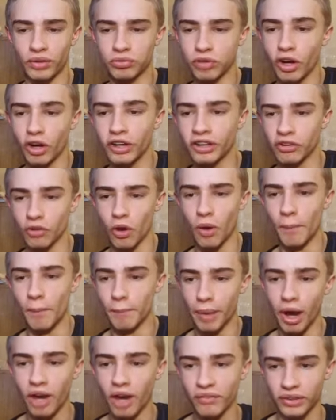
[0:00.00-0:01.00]
ride is
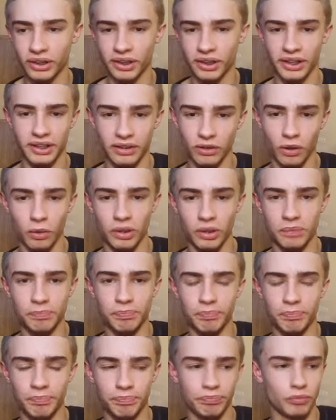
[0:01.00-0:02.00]
it's
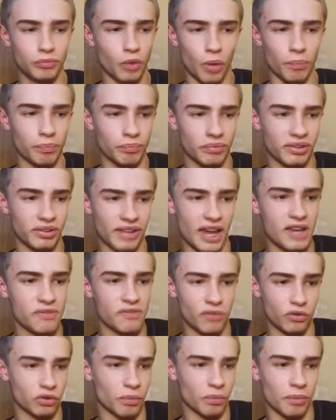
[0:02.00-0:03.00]
not safe or
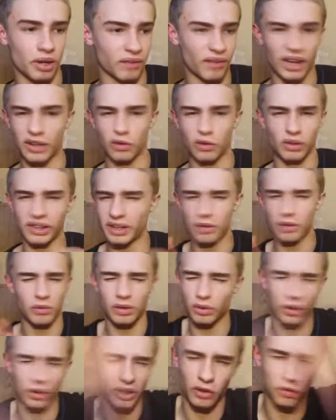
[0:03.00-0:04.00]
something like that.
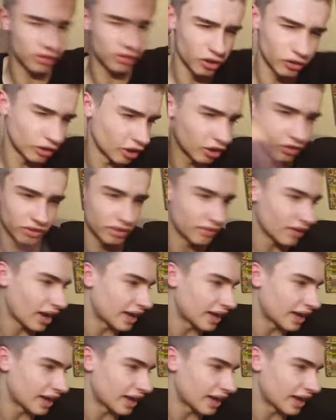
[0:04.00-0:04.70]
It was along the lines of that